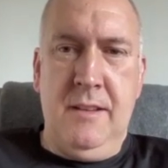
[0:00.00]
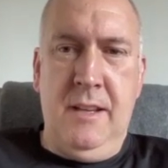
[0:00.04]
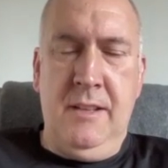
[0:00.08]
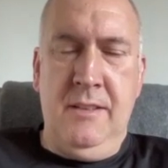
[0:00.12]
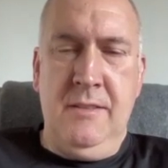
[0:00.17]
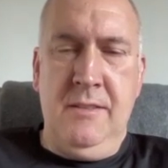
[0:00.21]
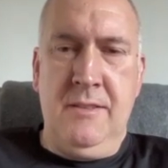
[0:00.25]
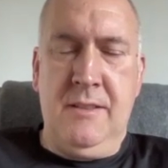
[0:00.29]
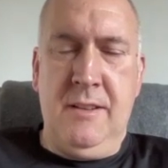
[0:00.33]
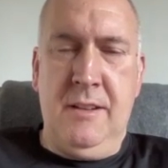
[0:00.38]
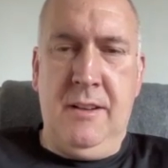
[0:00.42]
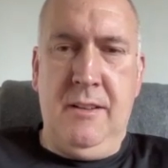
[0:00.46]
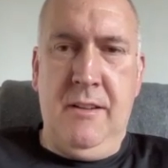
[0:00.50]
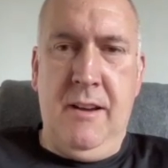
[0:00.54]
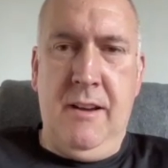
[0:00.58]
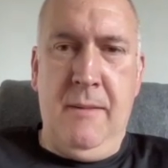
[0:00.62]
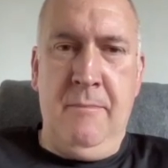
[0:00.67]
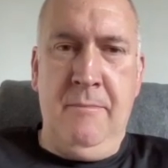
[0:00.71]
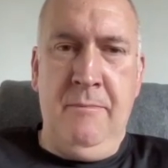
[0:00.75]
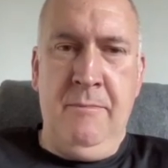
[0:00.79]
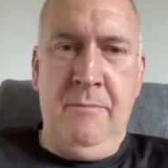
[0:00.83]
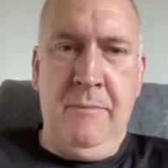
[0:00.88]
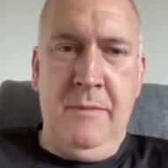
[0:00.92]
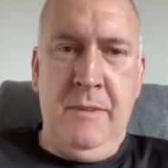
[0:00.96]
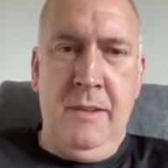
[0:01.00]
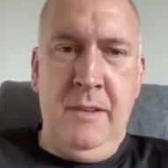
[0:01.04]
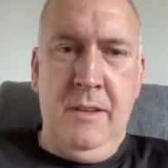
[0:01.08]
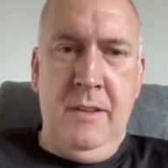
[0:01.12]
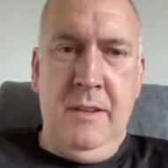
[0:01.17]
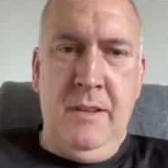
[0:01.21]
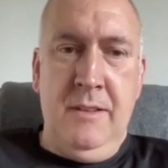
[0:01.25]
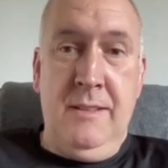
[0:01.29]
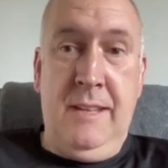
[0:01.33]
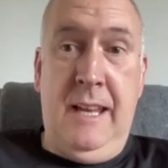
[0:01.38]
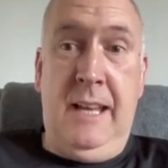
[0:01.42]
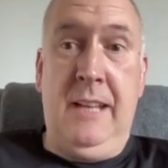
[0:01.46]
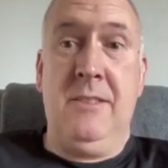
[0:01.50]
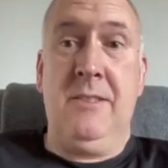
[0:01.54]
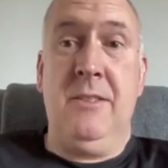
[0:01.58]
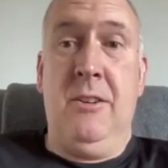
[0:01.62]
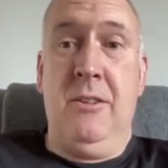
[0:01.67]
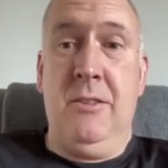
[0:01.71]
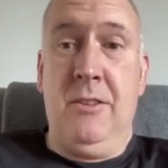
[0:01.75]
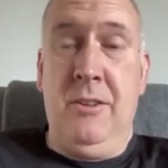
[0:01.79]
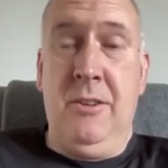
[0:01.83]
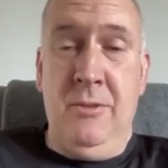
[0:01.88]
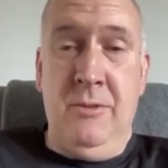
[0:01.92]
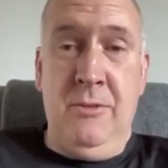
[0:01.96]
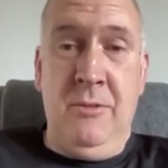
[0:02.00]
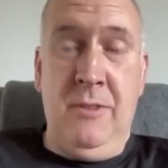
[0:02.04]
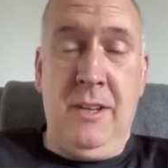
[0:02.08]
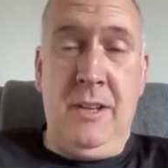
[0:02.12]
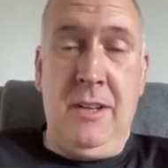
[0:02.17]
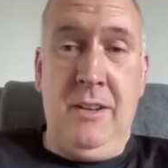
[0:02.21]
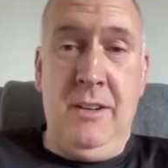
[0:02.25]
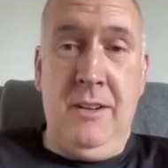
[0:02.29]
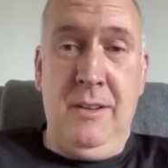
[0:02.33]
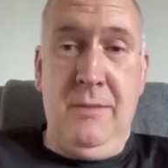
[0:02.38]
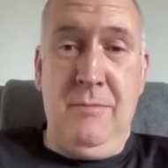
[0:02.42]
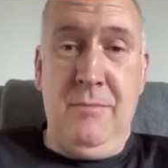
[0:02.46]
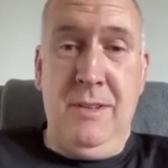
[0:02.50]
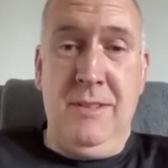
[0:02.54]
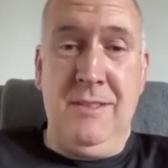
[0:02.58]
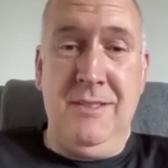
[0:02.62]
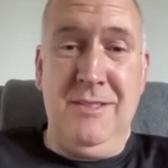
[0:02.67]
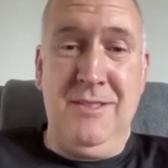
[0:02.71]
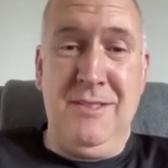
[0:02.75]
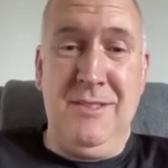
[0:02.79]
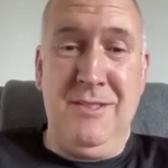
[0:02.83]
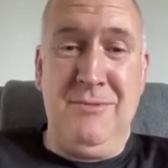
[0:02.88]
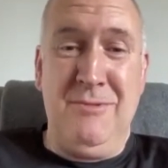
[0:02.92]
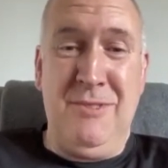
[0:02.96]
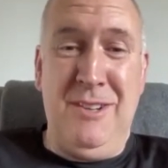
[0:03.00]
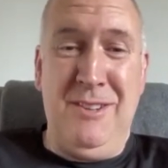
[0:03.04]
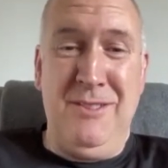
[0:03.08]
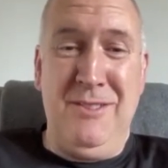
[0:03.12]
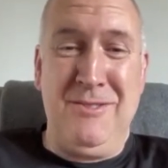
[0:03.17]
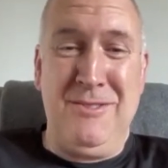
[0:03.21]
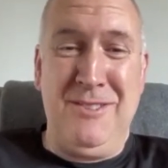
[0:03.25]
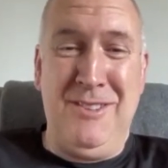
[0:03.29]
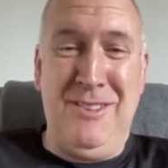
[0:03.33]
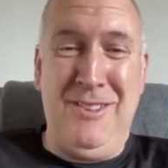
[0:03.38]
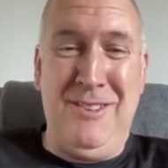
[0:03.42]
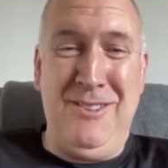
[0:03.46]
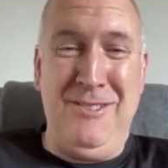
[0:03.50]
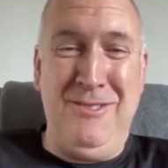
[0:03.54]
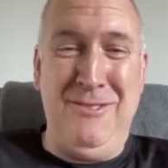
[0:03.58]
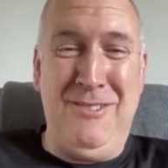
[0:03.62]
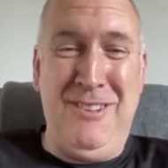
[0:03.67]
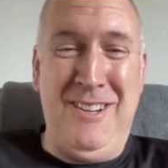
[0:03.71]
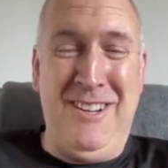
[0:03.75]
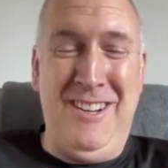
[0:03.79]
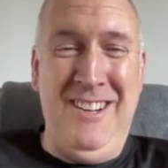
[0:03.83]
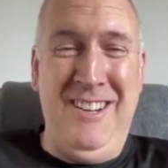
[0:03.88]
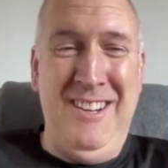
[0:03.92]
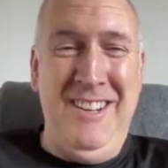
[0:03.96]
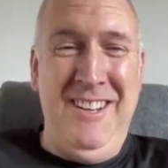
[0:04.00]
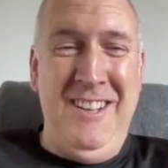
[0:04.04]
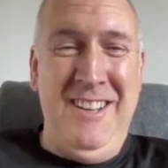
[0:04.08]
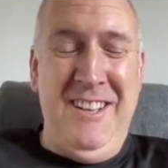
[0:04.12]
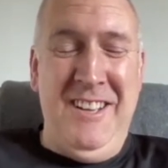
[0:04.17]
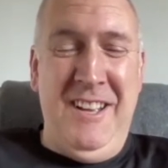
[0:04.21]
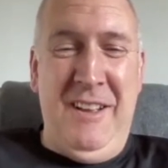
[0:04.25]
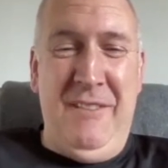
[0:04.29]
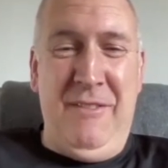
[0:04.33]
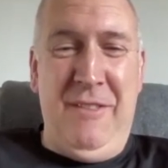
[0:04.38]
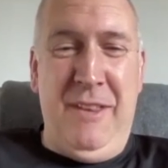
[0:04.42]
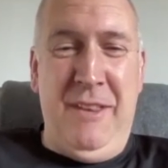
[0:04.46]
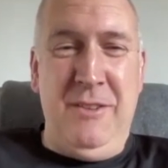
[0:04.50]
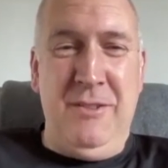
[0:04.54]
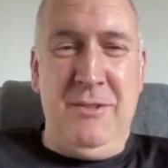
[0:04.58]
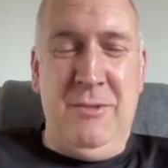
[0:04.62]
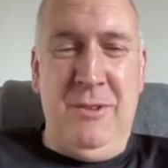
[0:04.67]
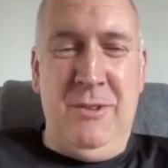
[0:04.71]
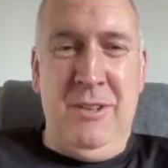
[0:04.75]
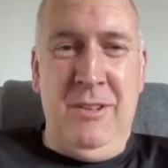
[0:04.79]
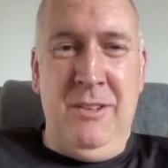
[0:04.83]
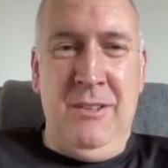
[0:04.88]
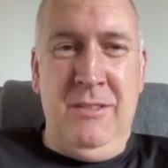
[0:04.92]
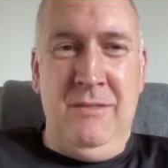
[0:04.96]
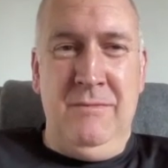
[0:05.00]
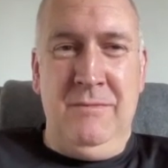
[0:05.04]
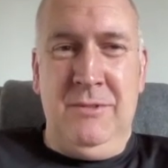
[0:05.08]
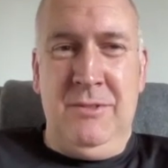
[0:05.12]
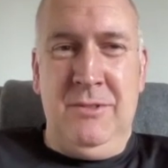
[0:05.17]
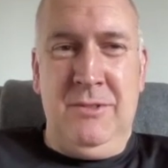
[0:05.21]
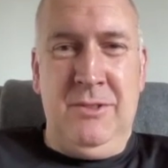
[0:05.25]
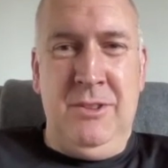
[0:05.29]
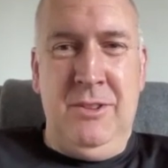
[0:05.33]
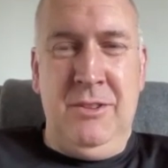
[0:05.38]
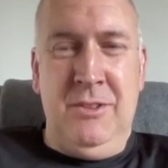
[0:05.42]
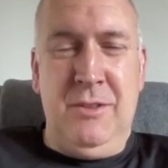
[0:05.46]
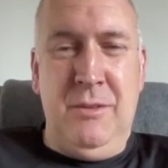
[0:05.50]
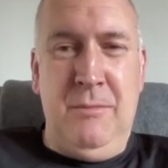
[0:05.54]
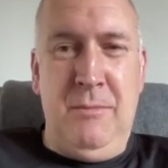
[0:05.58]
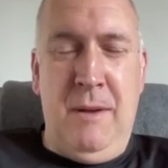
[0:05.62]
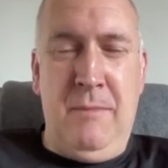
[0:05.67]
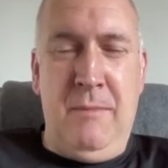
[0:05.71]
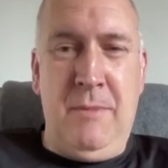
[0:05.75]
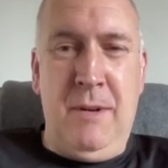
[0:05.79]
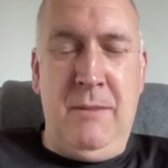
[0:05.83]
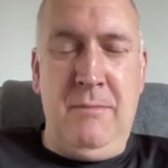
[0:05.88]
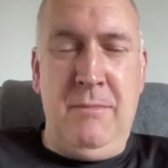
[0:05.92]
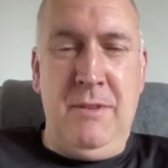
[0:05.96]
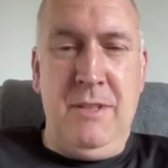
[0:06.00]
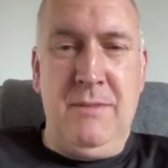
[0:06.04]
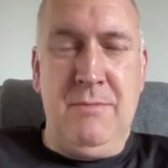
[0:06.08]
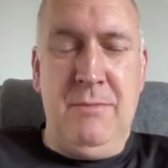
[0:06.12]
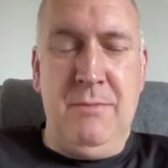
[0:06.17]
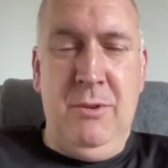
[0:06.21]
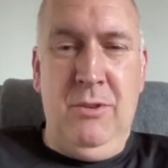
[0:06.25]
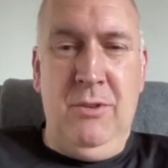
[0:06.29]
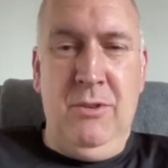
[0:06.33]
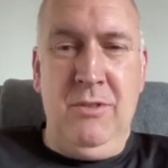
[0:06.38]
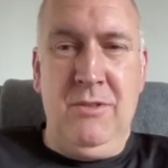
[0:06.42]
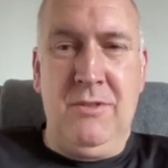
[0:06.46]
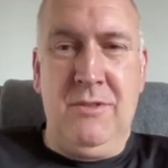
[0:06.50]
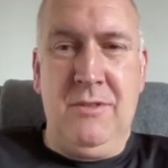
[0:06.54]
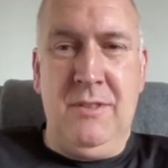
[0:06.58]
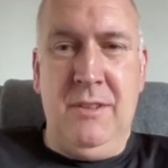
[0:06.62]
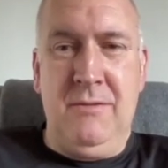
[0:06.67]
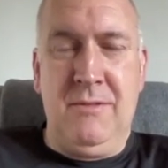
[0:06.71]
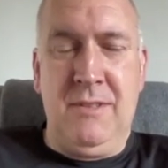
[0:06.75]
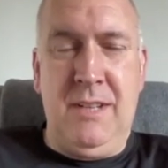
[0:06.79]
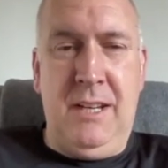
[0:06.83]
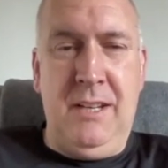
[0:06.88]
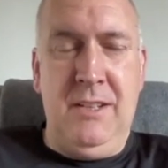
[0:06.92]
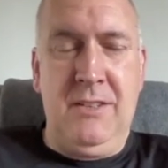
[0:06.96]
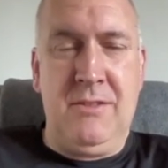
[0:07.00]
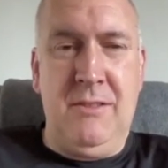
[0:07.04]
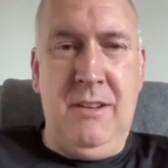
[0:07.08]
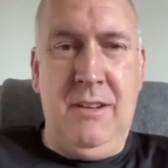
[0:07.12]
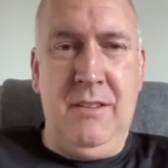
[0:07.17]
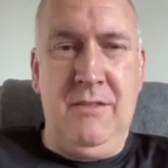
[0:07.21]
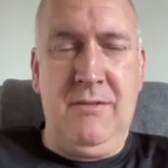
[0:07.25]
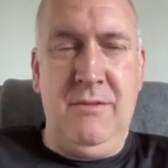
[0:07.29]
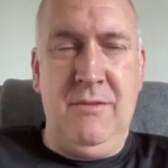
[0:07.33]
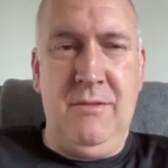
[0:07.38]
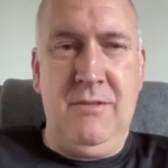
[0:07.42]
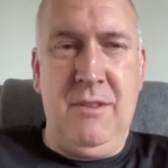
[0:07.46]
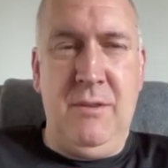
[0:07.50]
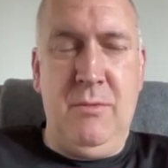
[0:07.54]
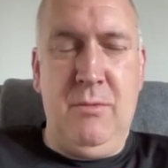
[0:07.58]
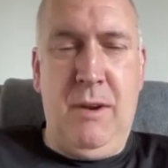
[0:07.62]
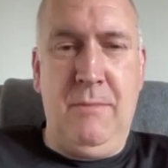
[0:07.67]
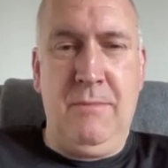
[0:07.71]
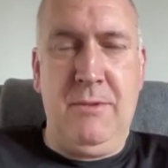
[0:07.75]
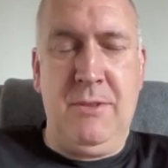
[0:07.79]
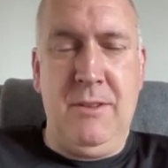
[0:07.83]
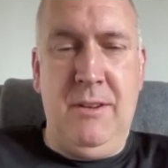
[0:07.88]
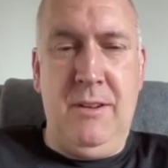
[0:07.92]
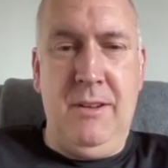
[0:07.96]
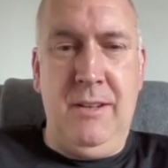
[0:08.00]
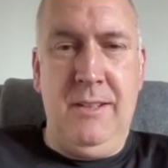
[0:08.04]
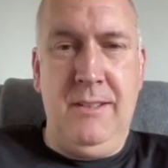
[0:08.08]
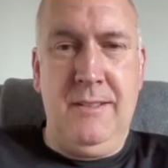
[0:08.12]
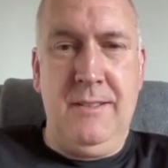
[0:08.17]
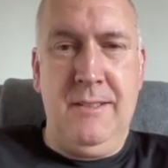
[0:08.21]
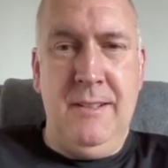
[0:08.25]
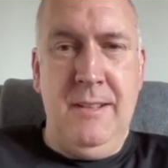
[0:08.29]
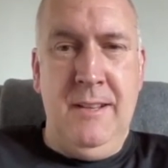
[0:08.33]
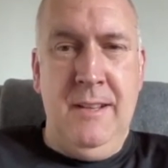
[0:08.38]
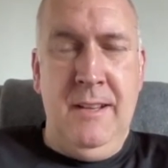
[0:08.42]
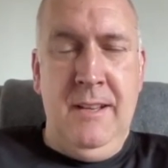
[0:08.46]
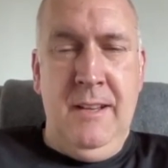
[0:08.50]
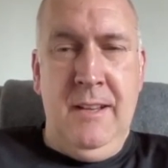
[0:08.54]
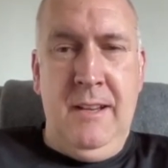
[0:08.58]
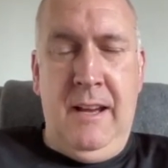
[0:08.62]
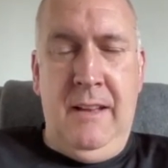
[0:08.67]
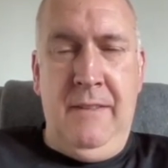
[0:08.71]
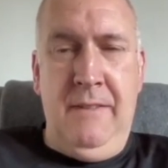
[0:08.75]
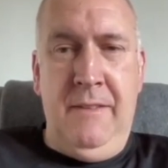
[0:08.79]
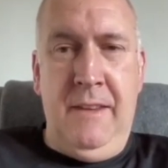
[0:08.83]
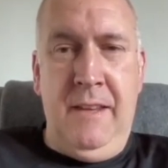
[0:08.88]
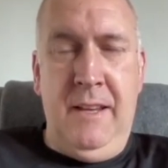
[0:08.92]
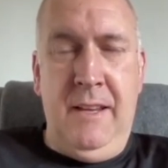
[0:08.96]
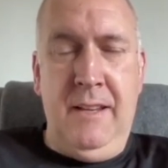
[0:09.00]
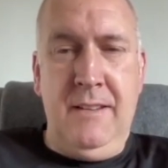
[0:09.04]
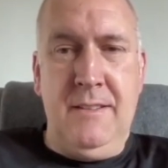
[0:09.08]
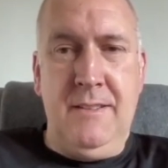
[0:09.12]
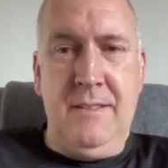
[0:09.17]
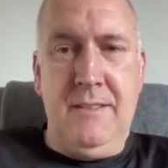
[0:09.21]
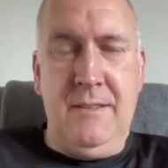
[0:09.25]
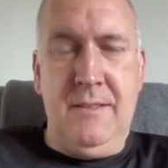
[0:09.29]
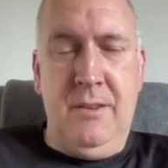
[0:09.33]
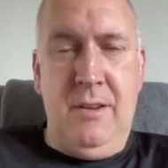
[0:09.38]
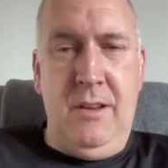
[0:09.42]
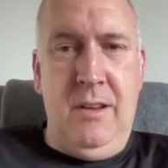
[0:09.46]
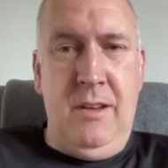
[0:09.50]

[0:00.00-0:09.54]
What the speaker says: Instagram, TikTok, and all that kind of business as well. So if they just want to search up Matt Bradbury Sports, it'll take you straight through to the website. And there's